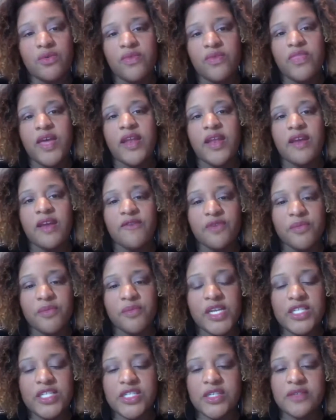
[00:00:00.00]
that
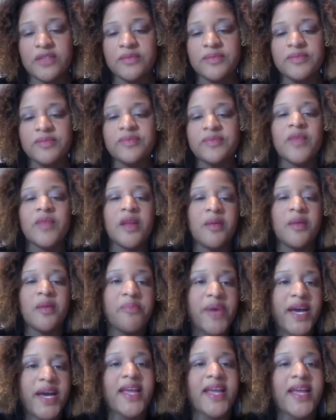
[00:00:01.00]
information.
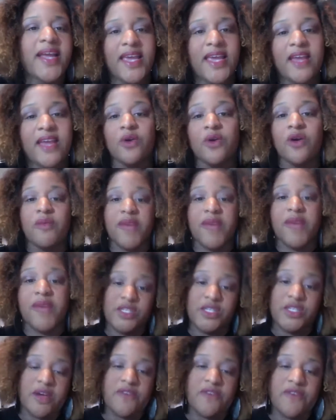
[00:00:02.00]
But again, going back
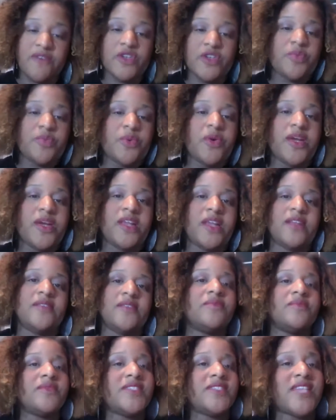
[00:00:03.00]
to my first point,
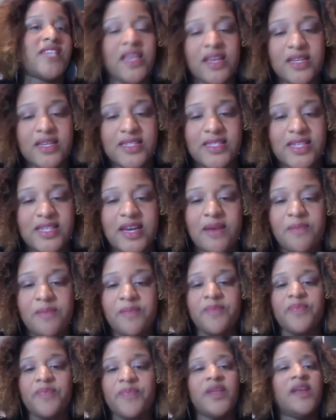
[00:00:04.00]
taking a step
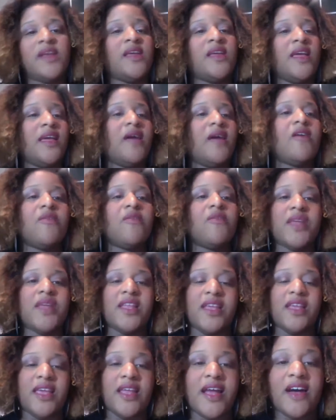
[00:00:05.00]
helped me to
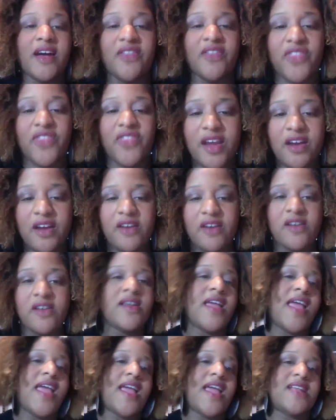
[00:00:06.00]
get out there
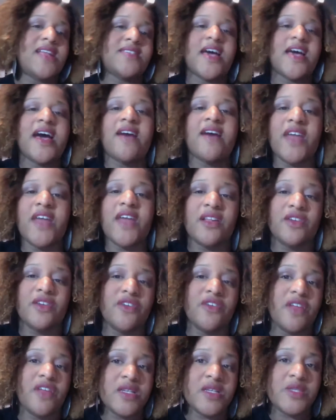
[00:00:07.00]
and to have that
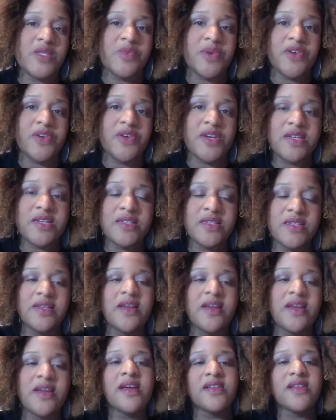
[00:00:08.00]
learning experience.
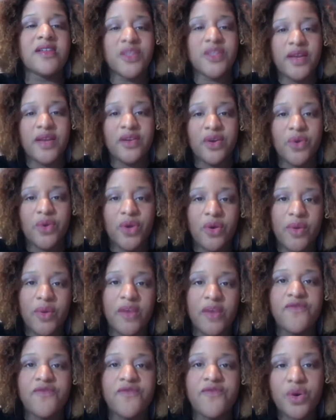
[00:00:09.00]
And so I know going
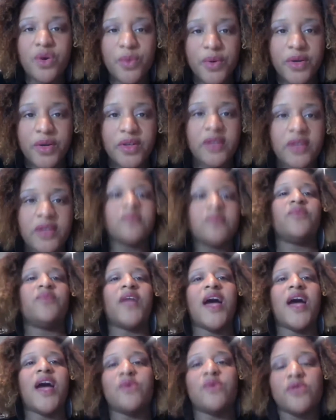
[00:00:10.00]
forward,
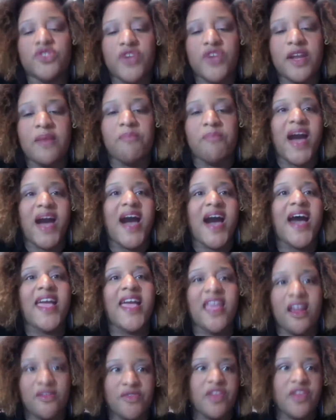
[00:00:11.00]
I won't try to buy
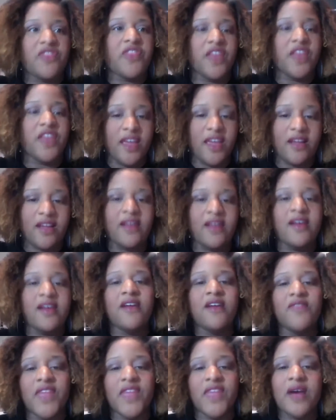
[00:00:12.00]
everything
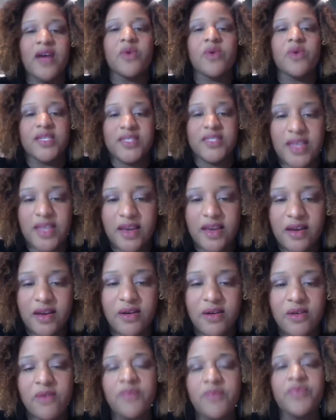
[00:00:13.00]
that I want to
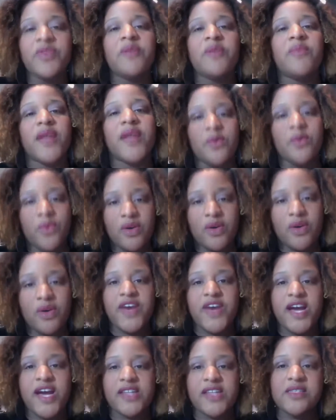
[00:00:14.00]
sell, but I will
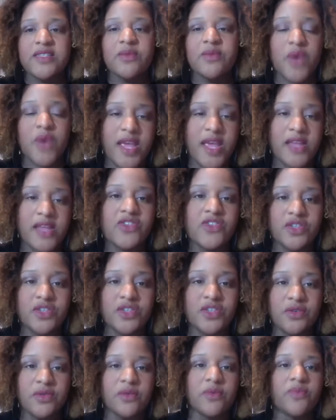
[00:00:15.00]
find some ways
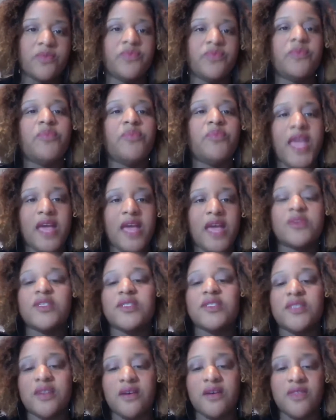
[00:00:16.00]
to be able to
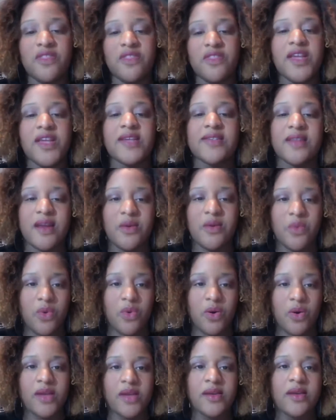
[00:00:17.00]
sell the things that I
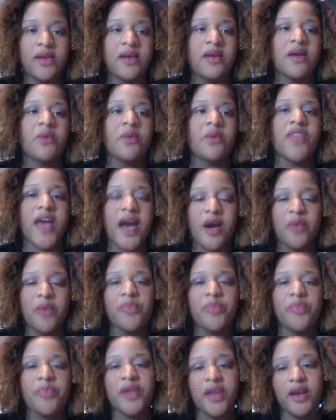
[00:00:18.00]
want without
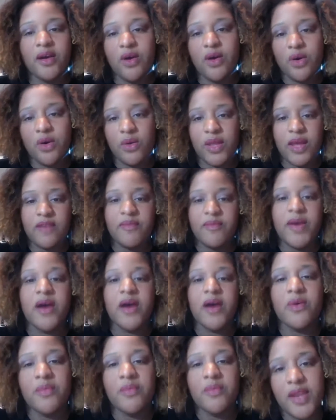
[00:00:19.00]
putting a whole lot of my
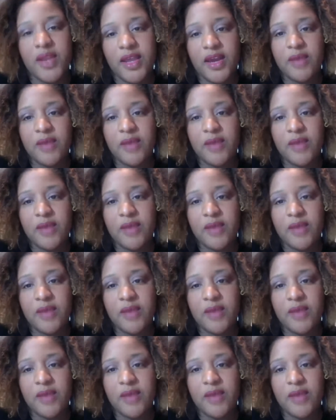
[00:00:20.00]
own money up